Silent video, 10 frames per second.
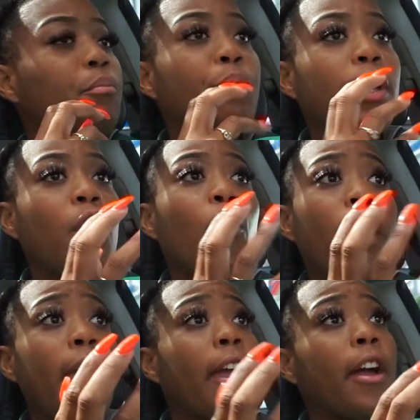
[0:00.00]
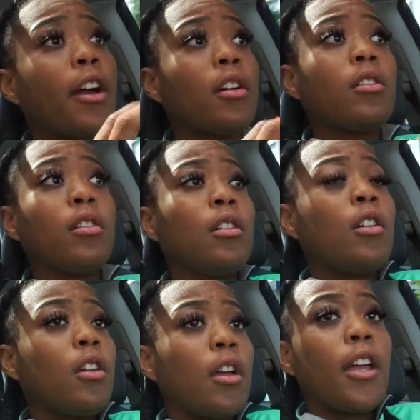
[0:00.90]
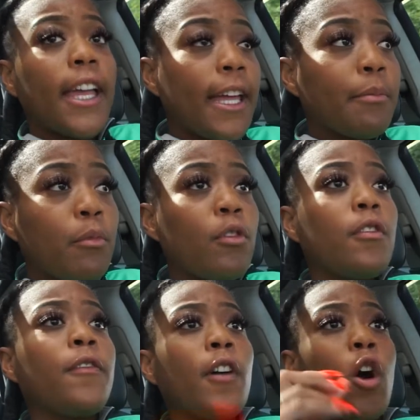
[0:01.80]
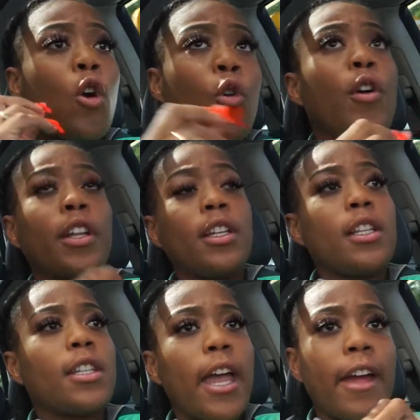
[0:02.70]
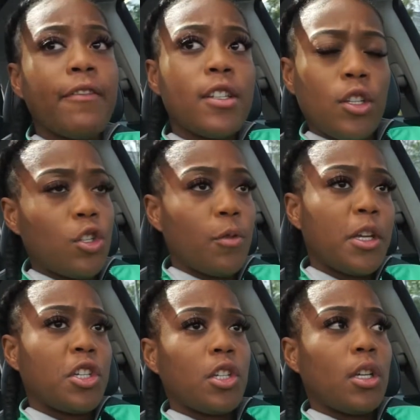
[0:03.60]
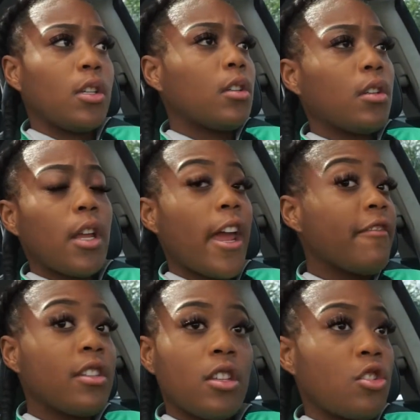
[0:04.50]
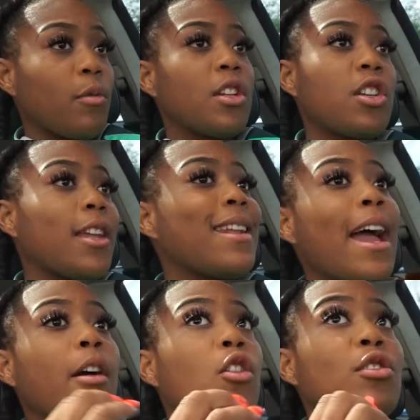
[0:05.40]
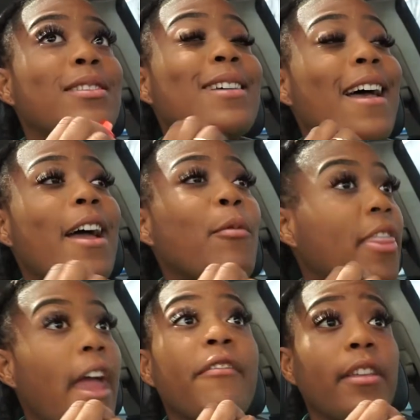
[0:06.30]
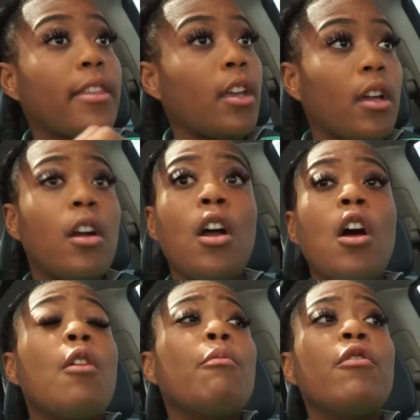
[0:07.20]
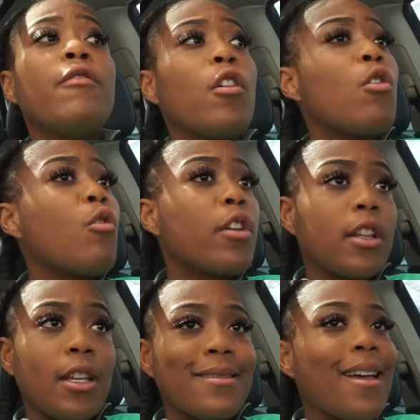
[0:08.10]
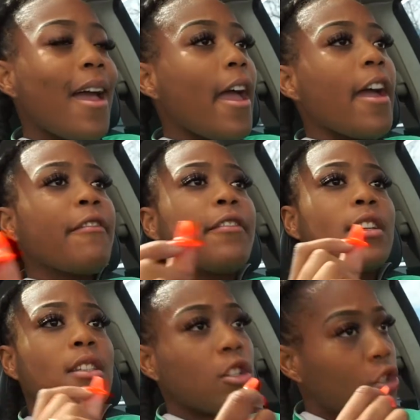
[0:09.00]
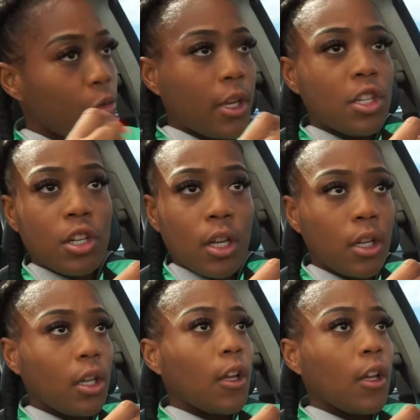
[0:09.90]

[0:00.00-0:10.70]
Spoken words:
be aware, and move accordingly to every situation. And that goes to with everything. Move accordingly to every situation.